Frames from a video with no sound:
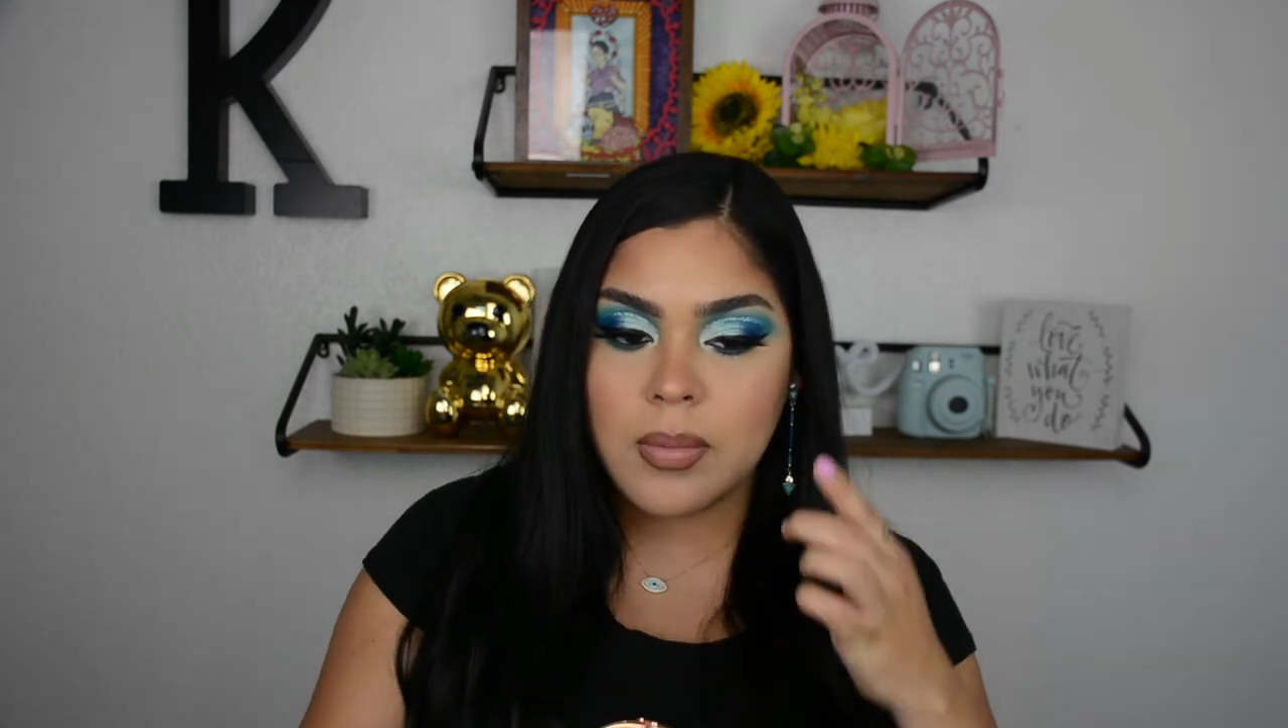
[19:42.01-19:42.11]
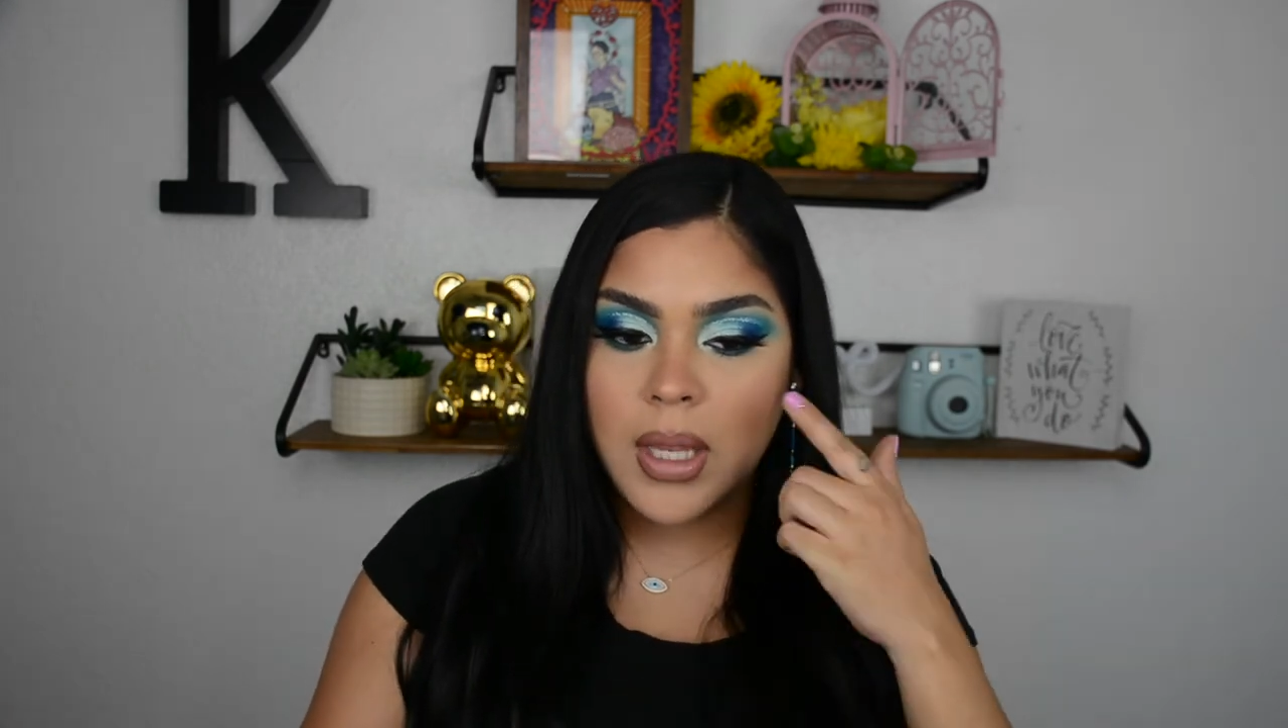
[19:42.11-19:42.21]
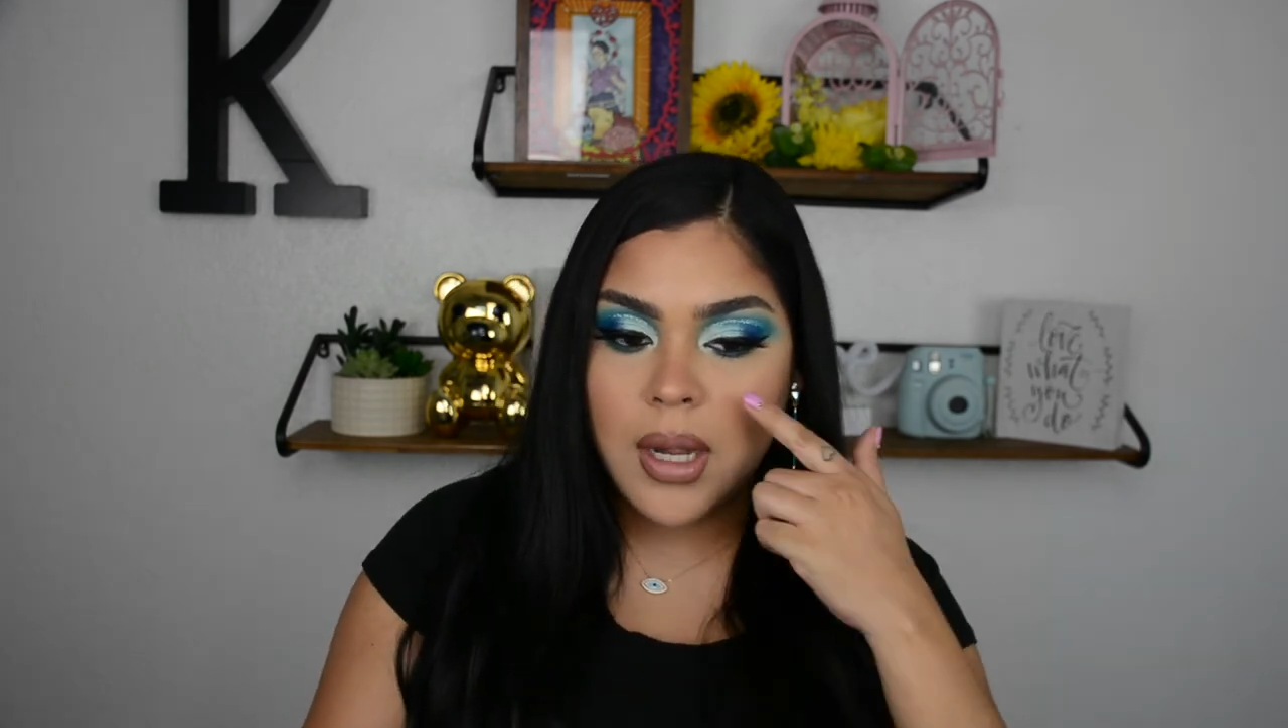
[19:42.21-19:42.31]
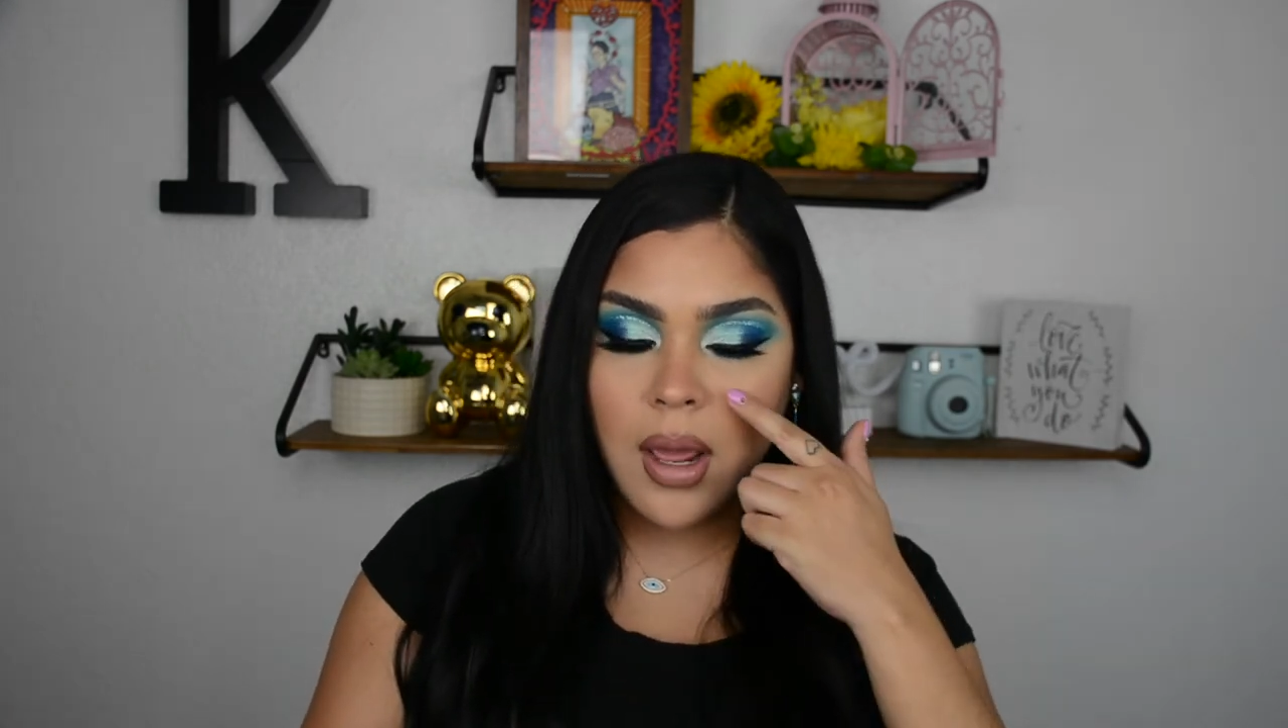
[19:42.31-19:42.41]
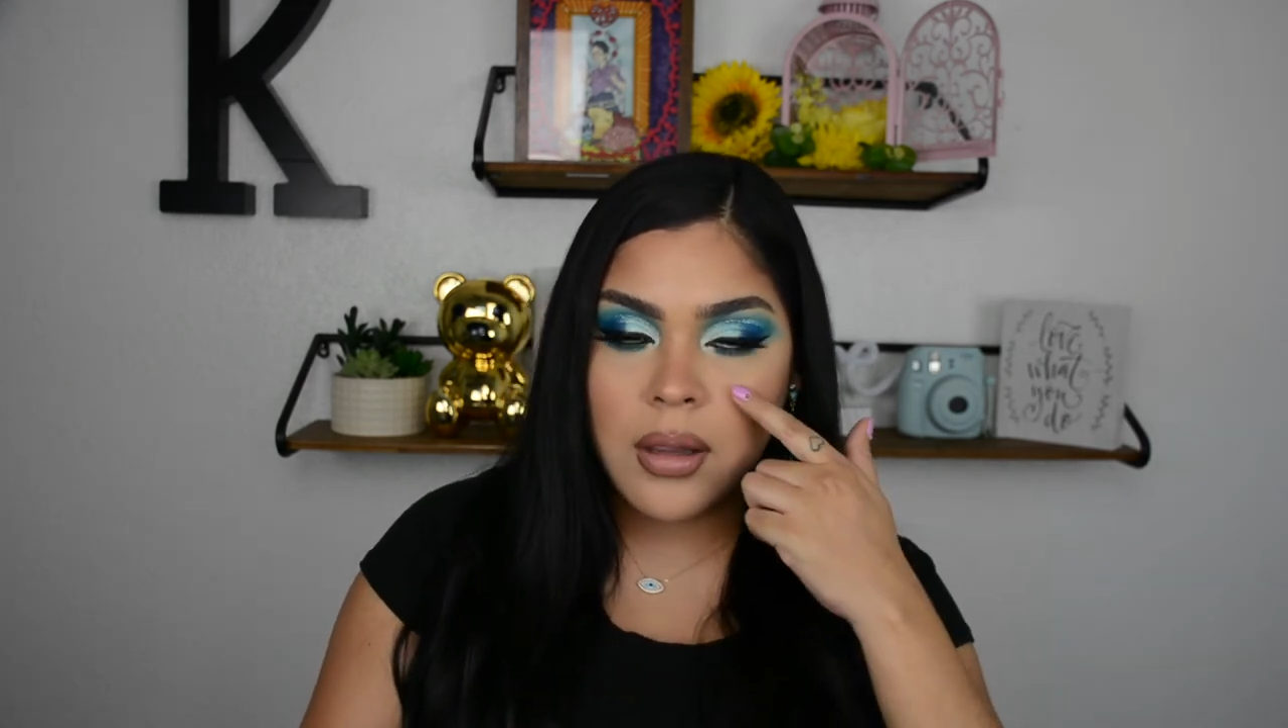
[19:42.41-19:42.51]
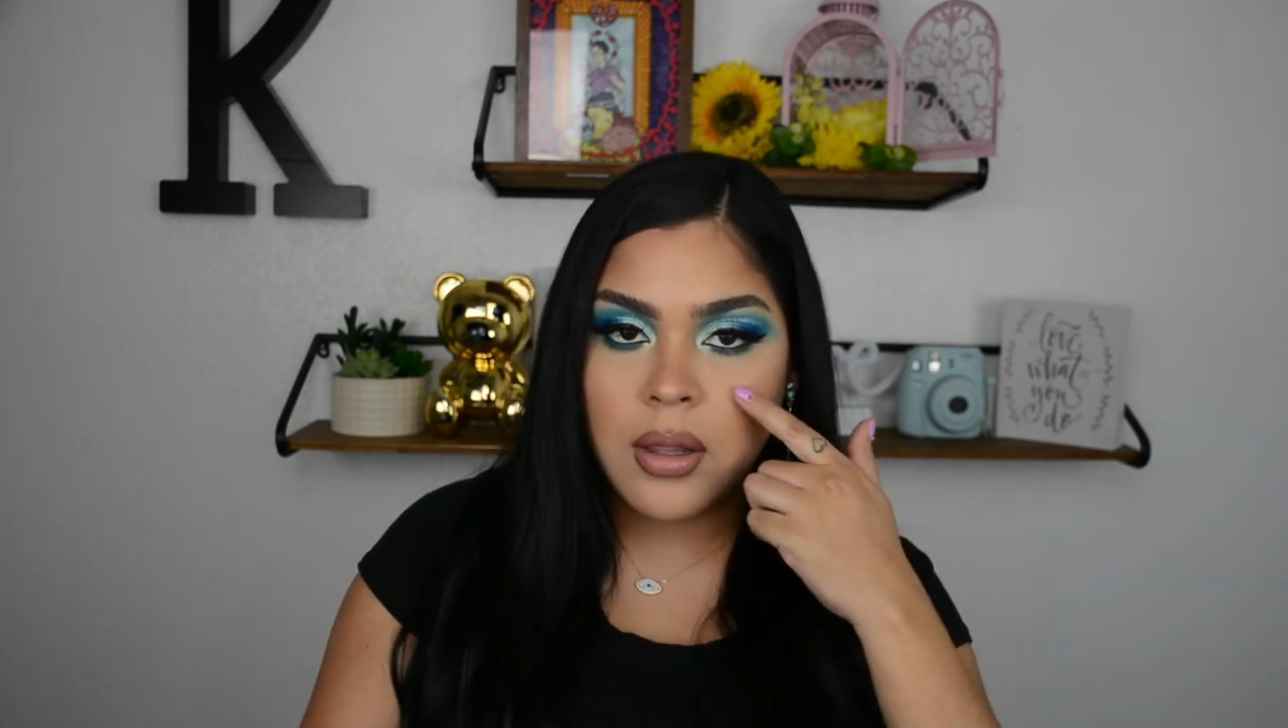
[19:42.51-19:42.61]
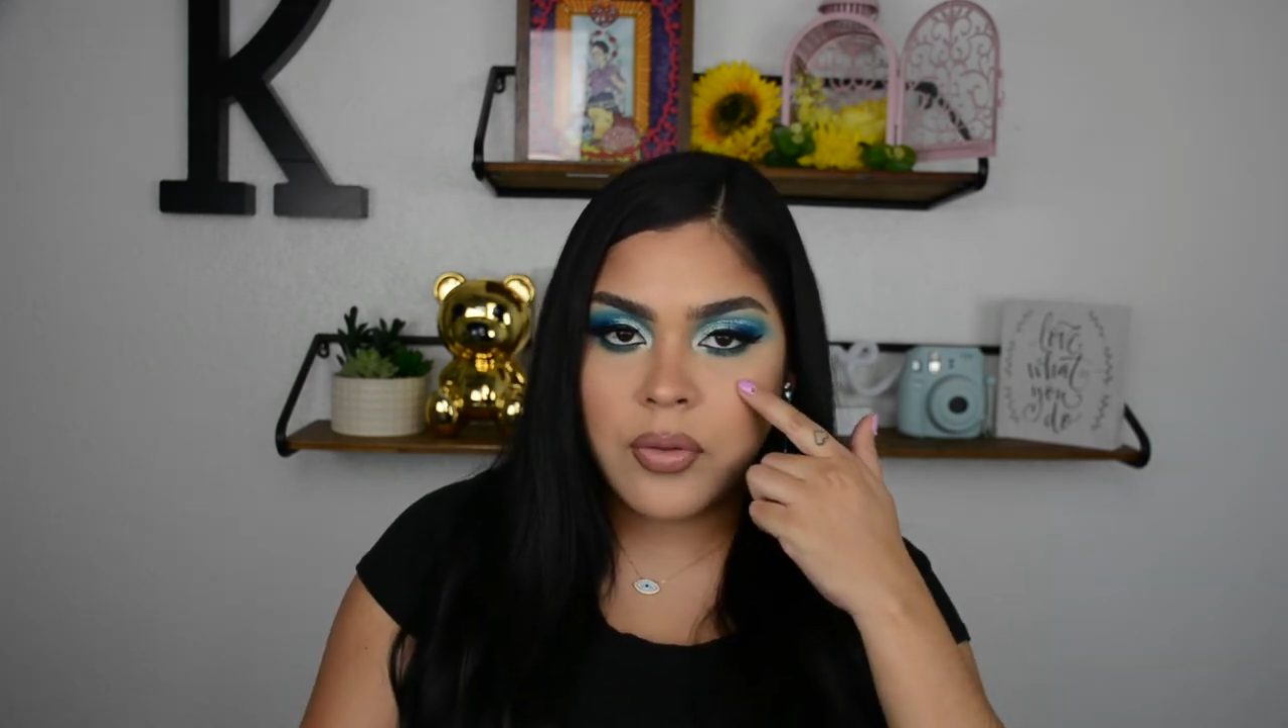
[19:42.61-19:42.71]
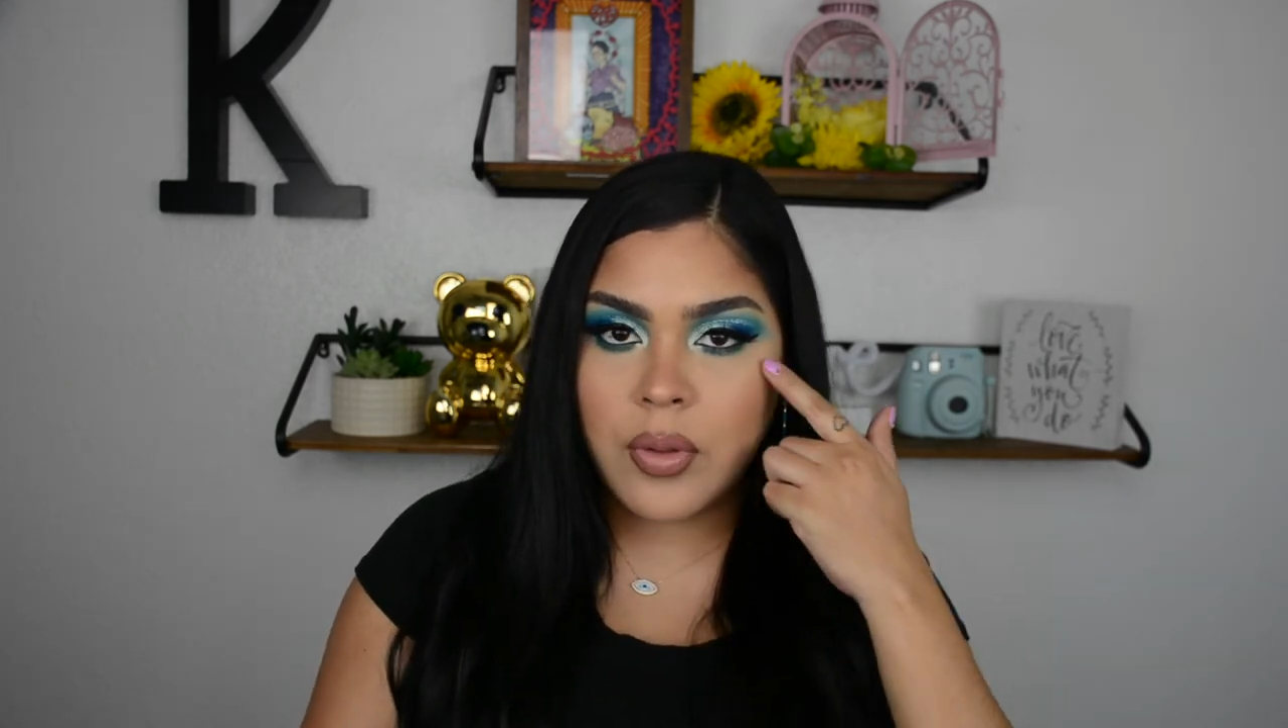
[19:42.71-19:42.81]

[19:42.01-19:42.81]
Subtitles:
and I love